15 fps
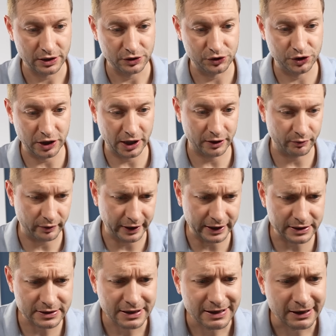
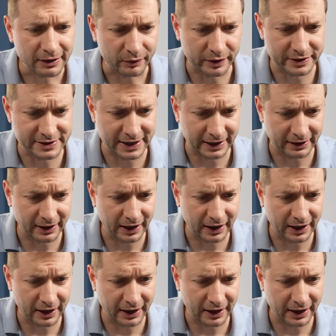generate what is that,